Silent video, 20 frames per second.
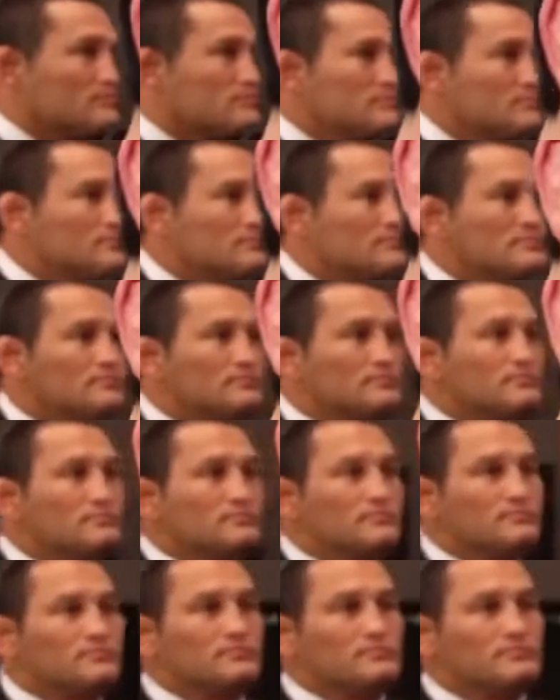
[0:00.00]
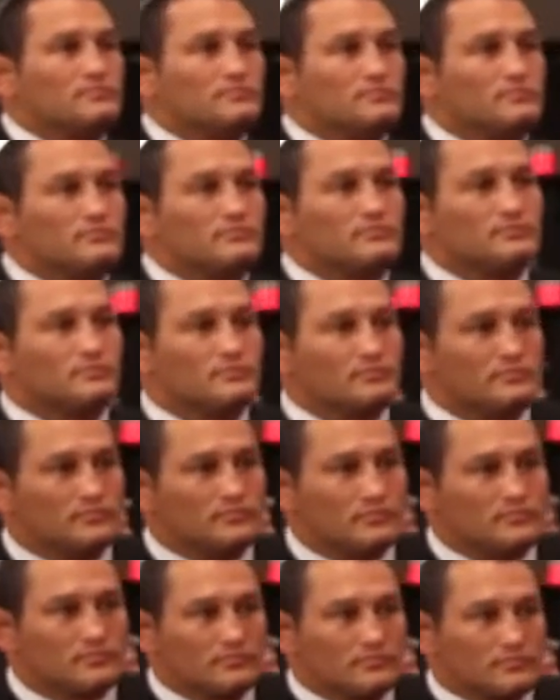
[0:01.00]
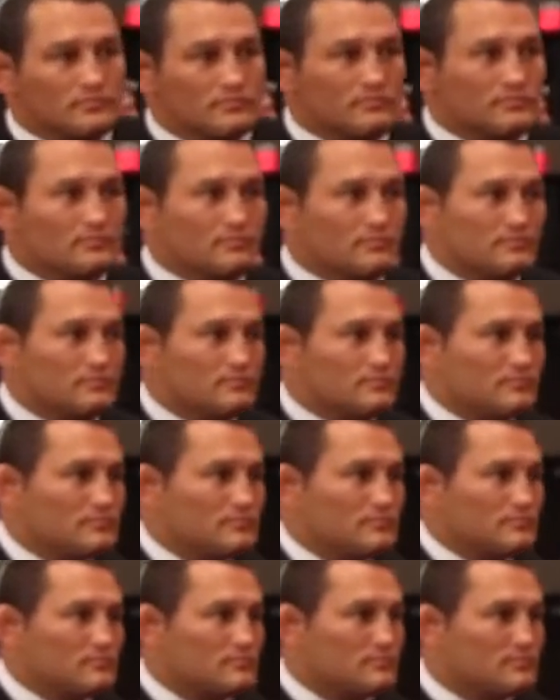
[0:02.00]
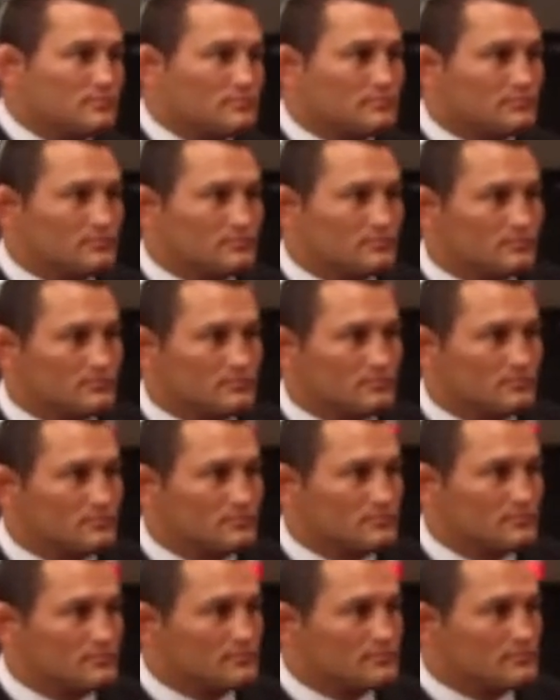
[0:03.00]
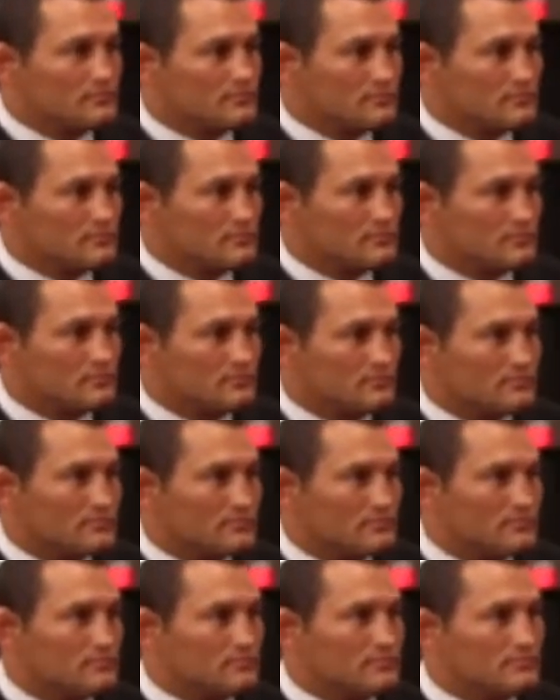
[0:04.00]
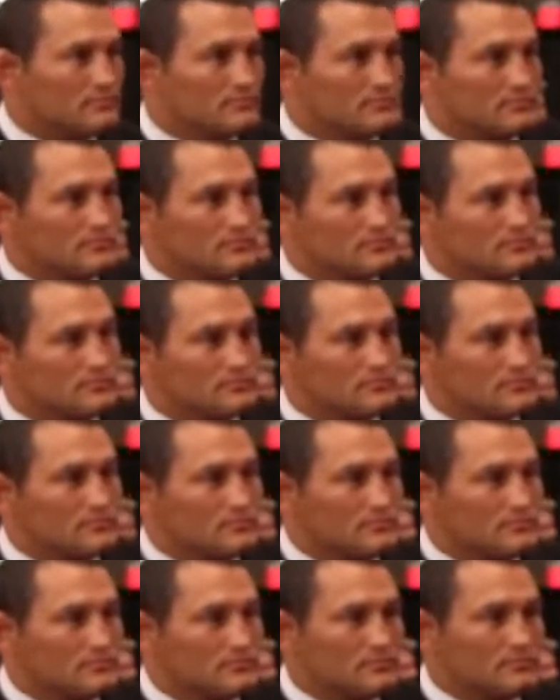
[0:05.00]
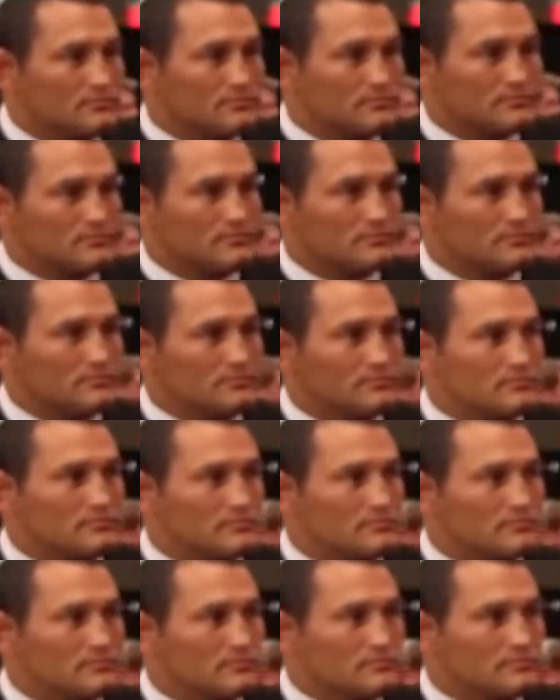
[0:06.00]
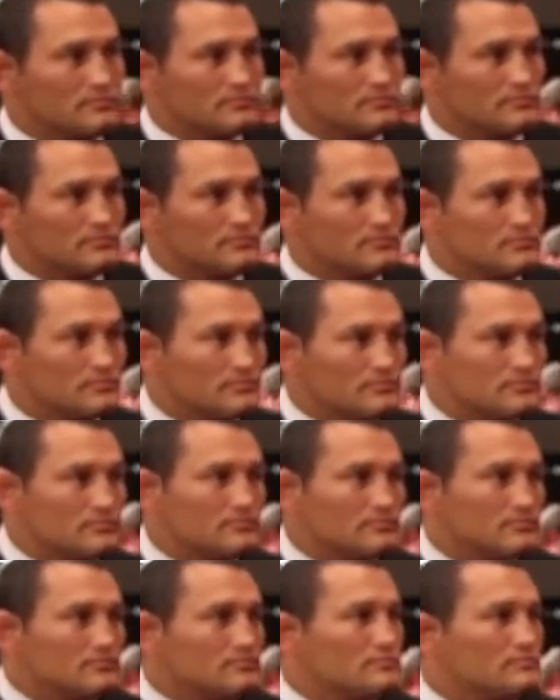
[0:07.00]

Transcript: The person shown says nothing.